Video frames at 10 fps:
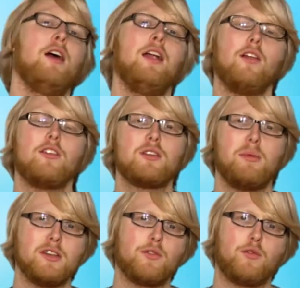Now, there's a
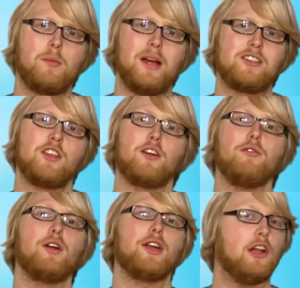bunch of formats that are
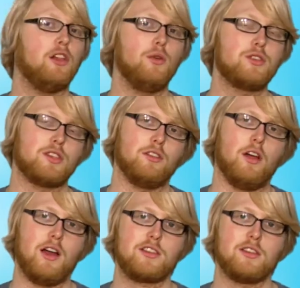very close to
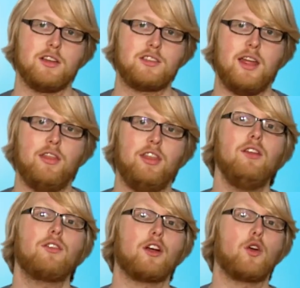lossless, and
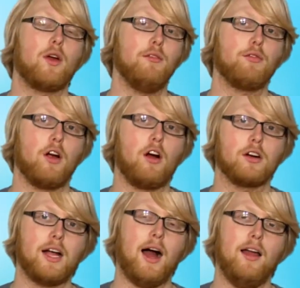these are great for
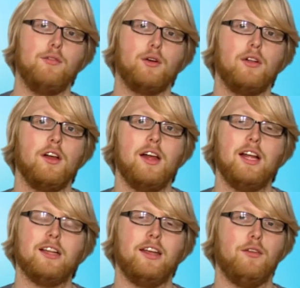archival,
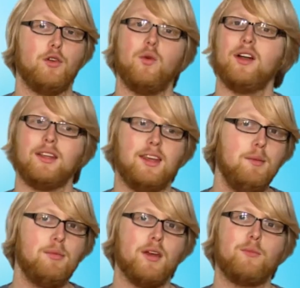like if you want to
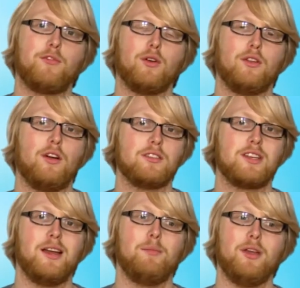keep them for a long
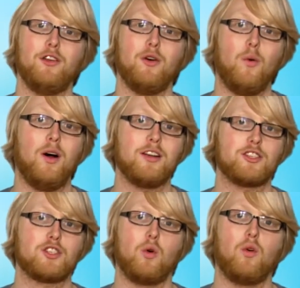time, but you don't want
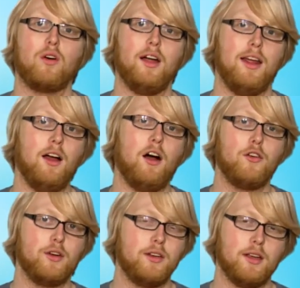to store a
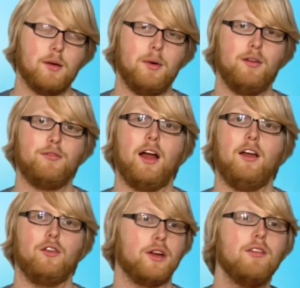100 gigabyte
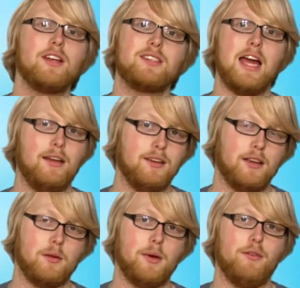file or even a 10
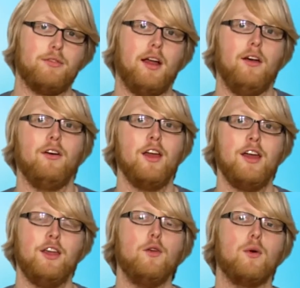gigabyte file.
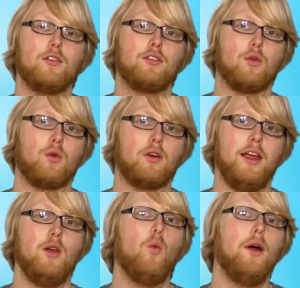You want to store
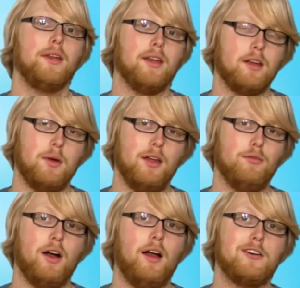a 1 gigabyte
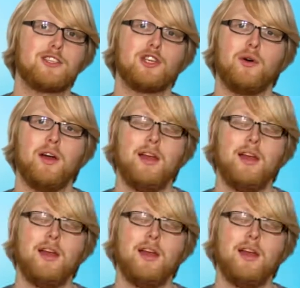file. So